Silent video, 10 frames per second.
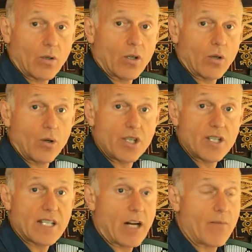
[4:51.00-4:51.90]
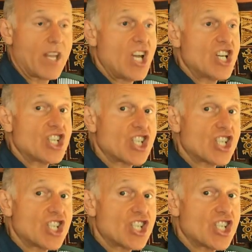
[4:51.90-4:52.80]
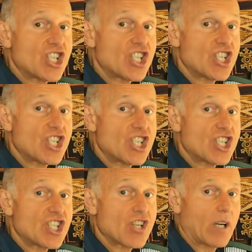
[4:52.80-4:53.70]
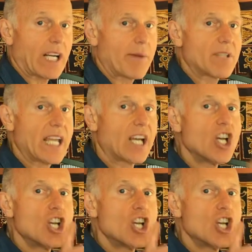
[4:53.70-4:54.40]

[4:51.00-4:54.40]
ocean sound. Shh, or like I'm saying,